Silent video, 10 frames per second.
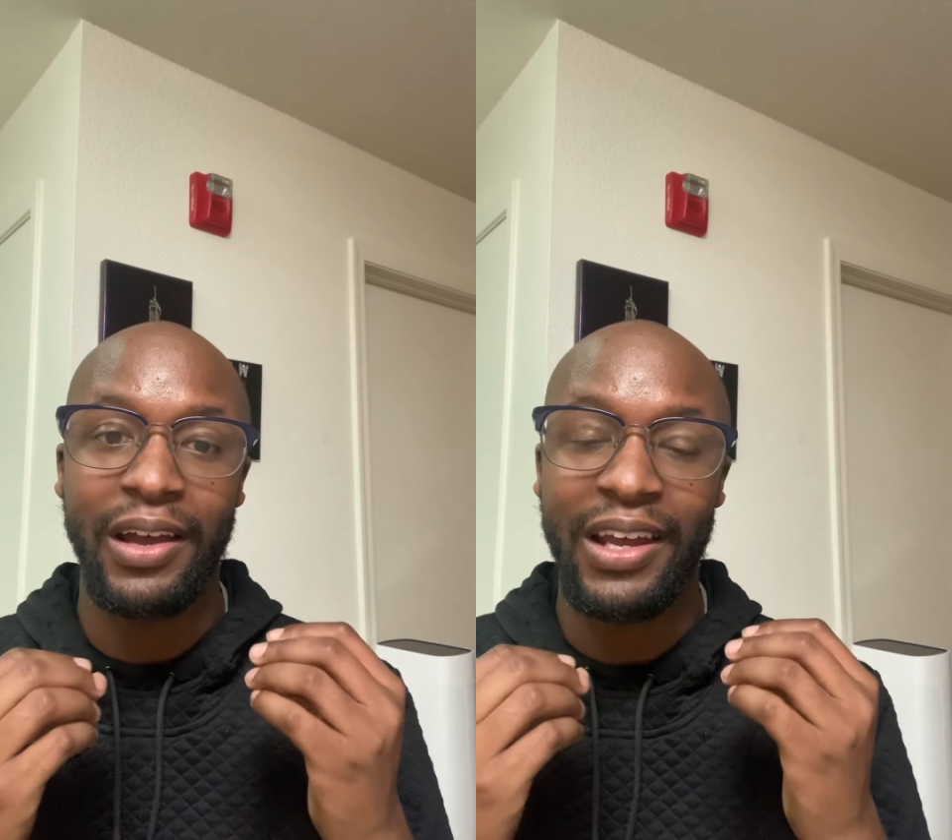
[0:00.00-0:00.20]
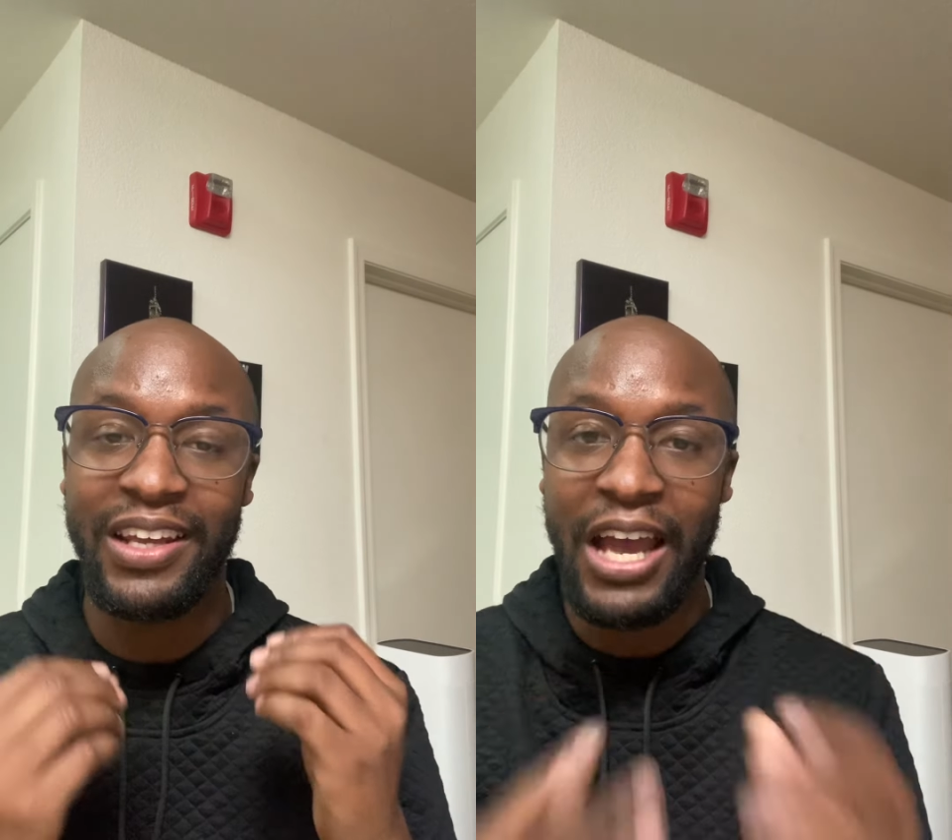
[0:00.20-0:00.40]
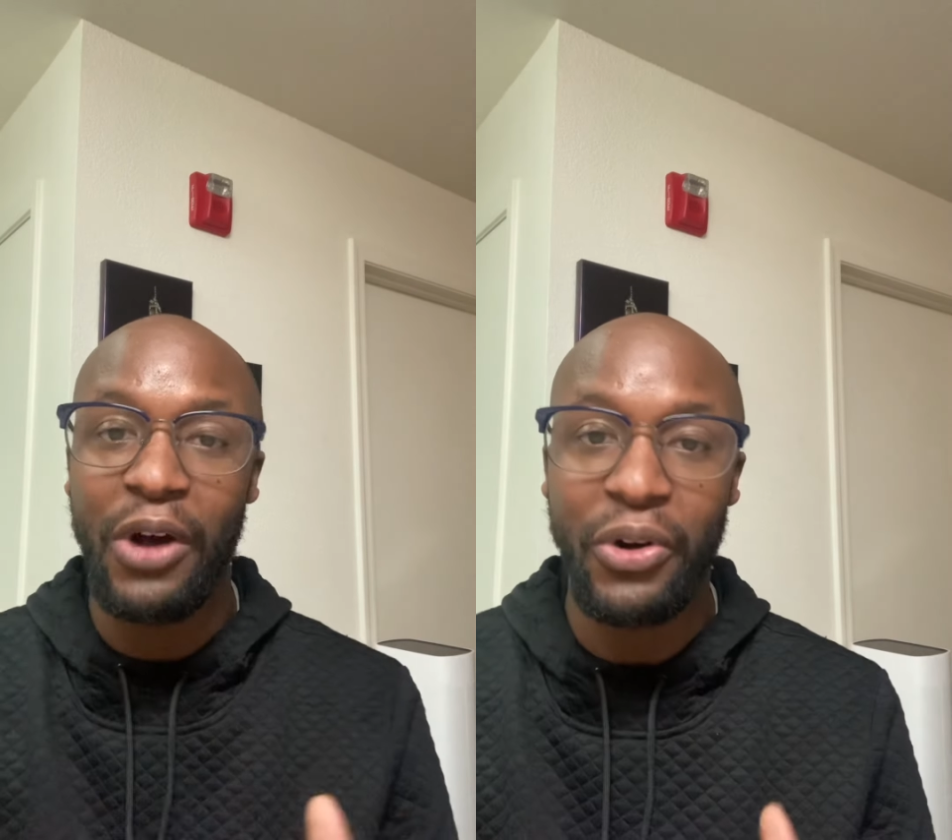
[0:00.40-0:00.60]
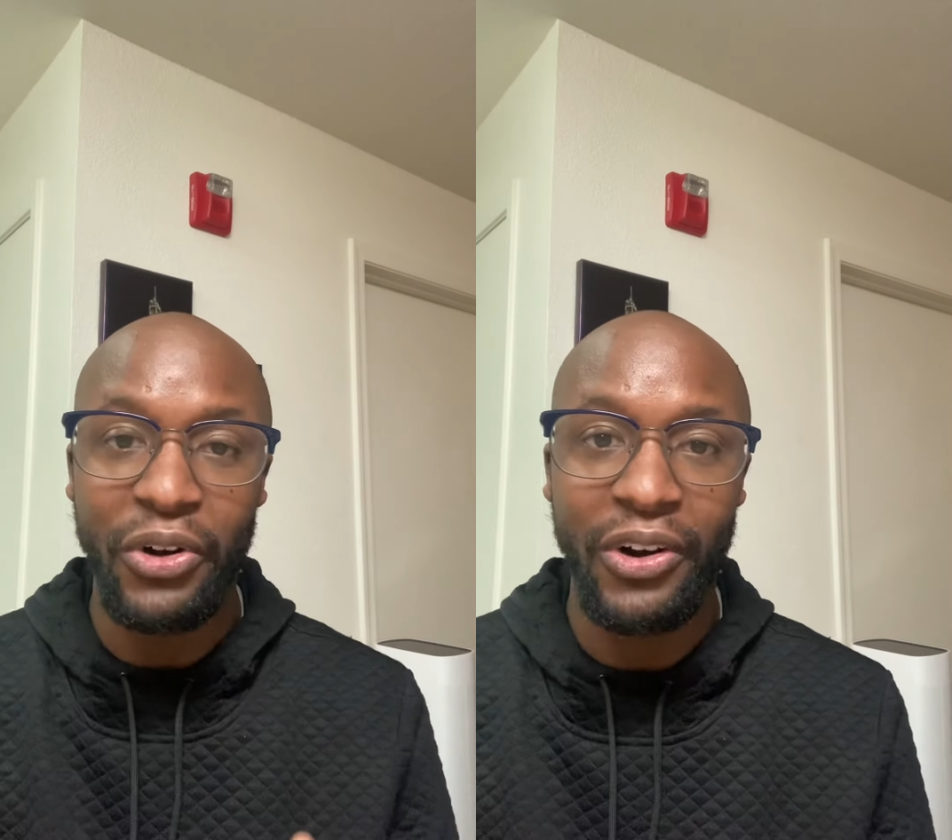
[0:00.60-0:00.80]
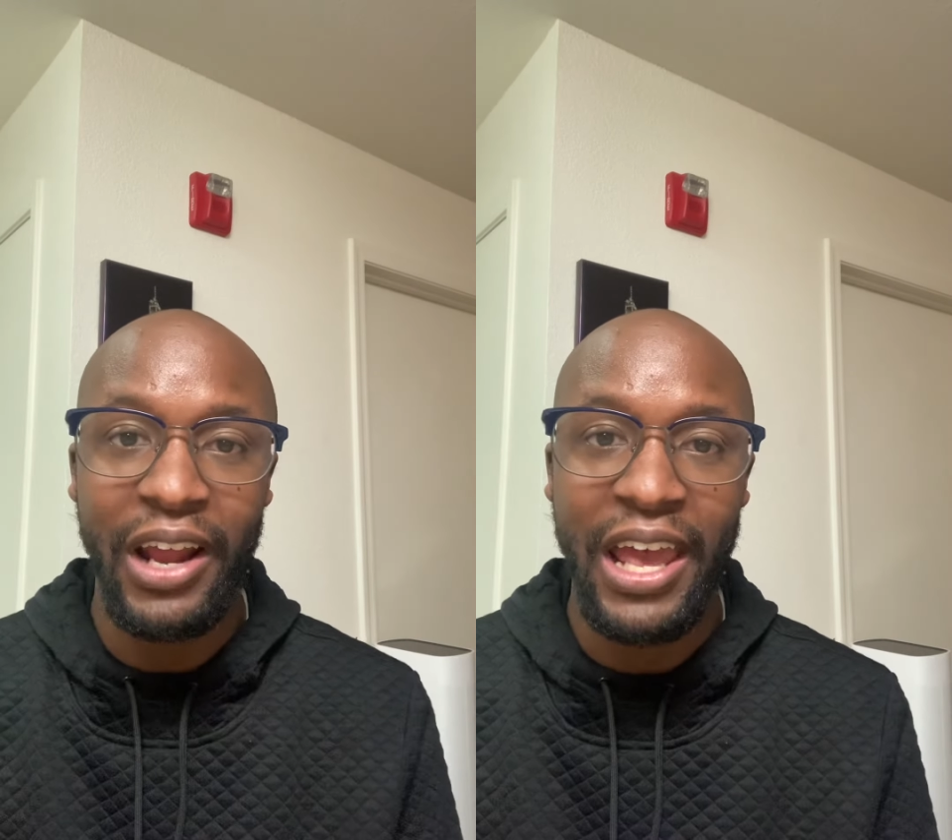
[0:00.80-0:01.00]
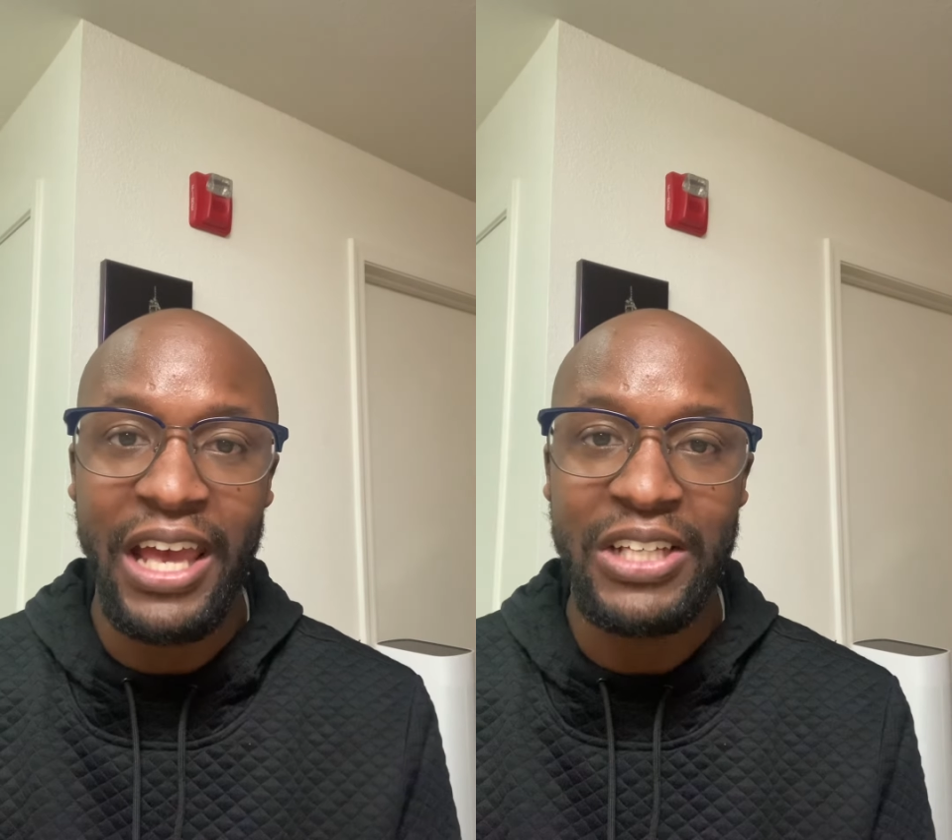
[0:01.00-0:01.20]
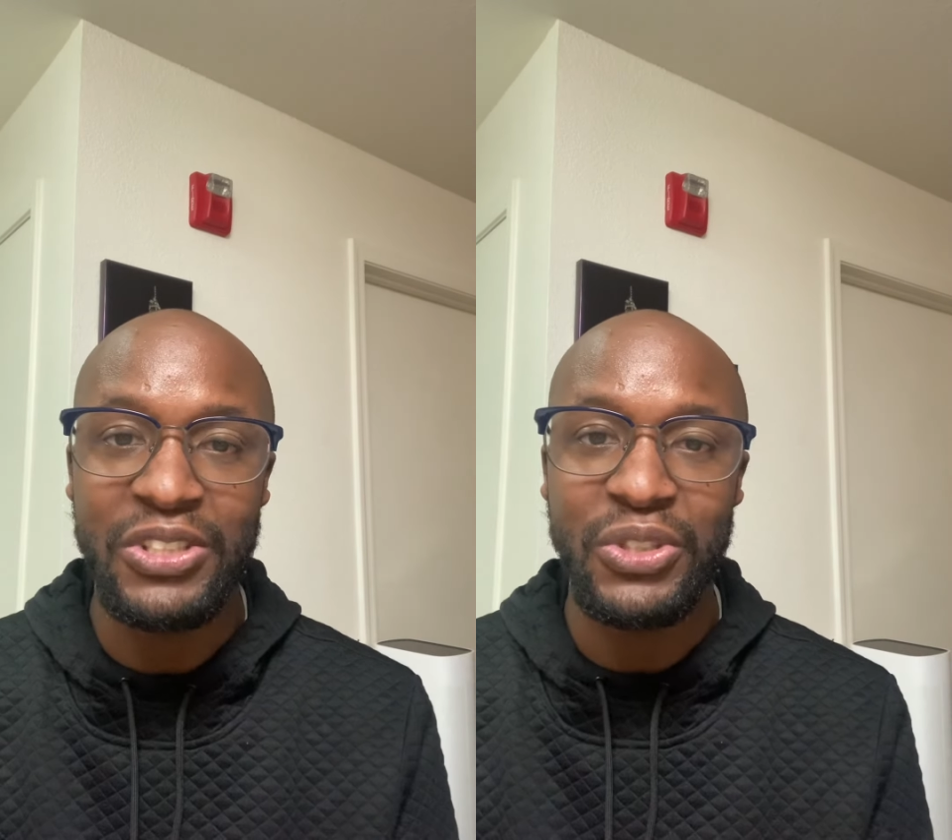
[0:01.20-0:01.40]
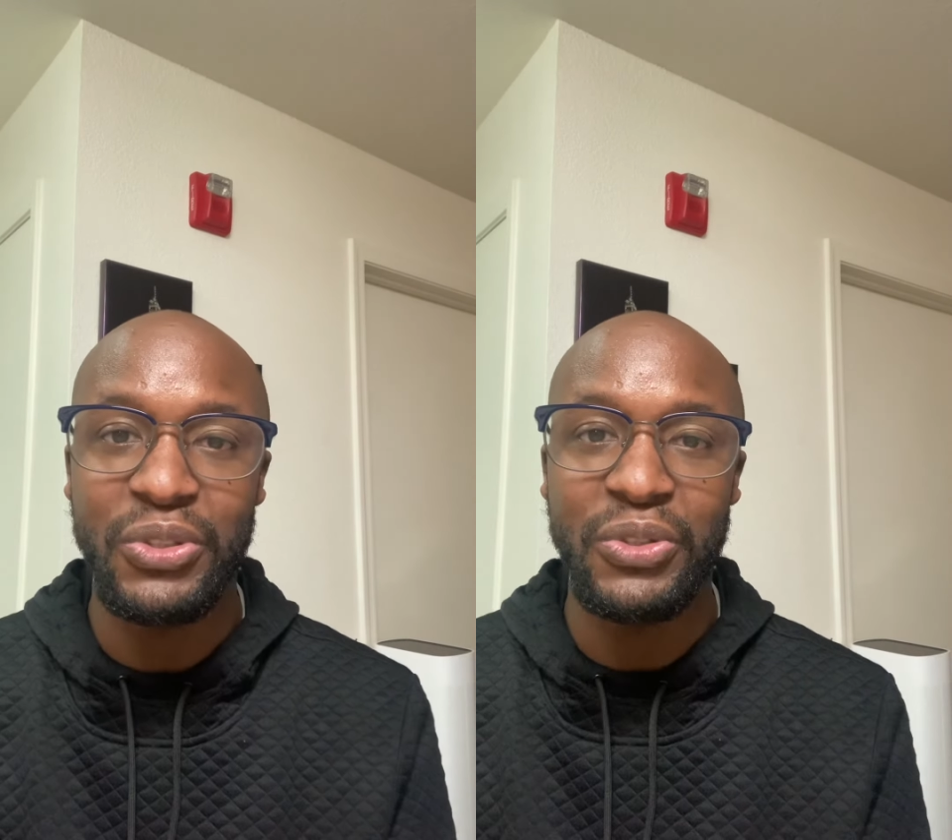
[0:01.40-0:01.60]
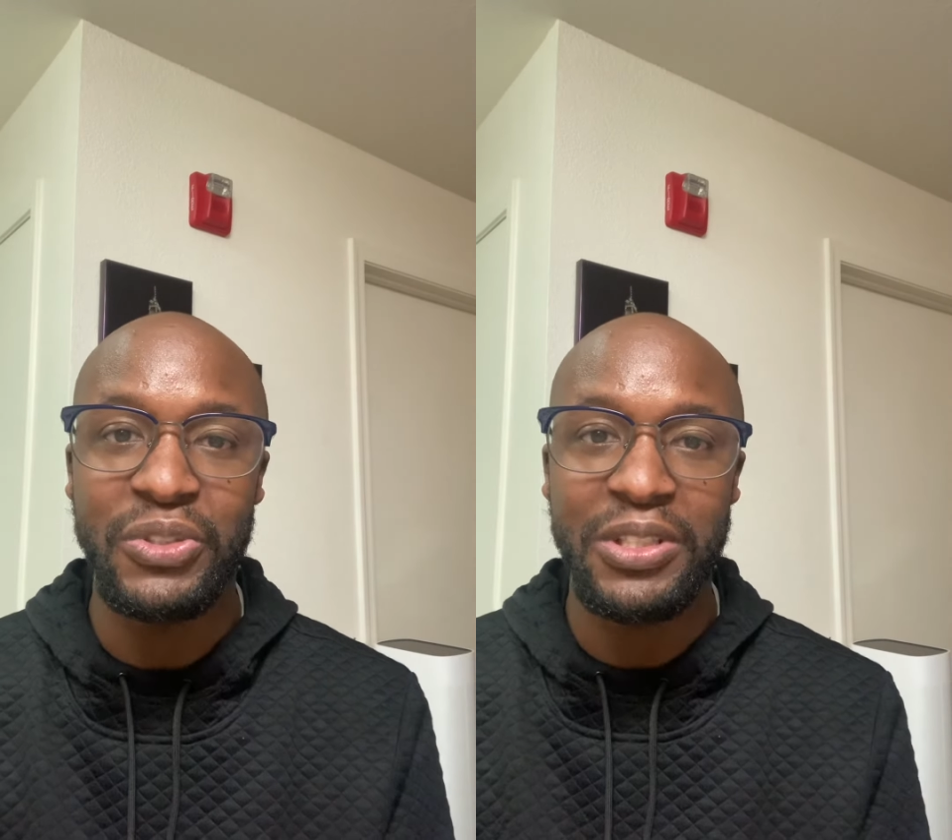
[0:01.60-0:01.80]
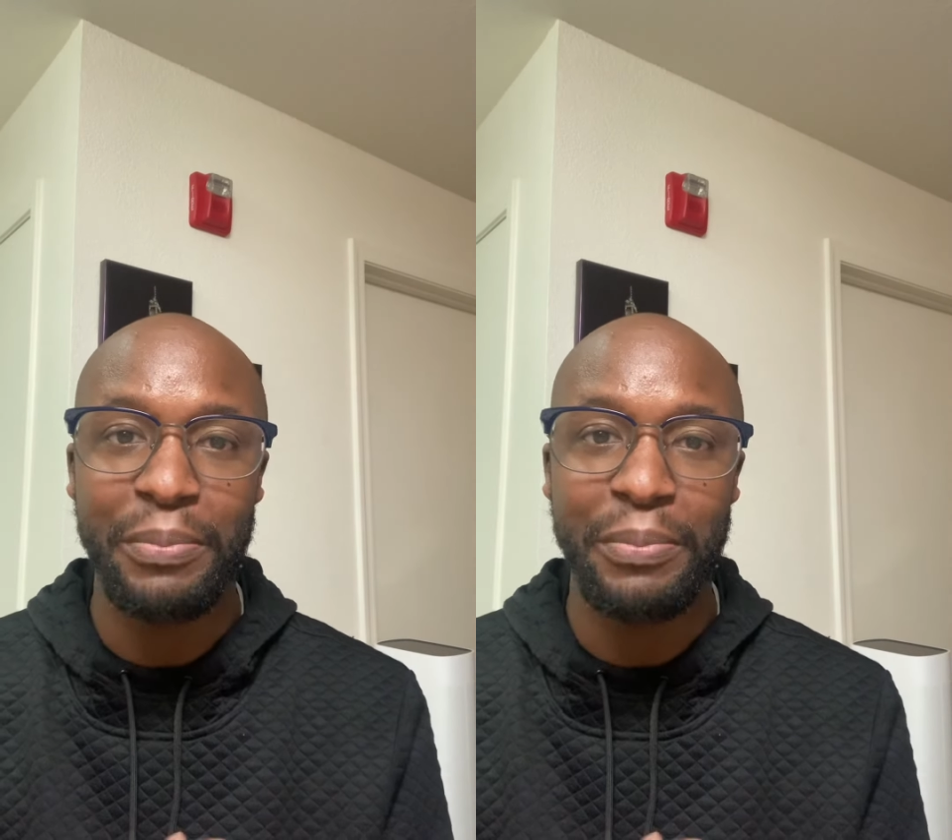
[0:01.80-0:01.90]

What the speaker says: encounter and to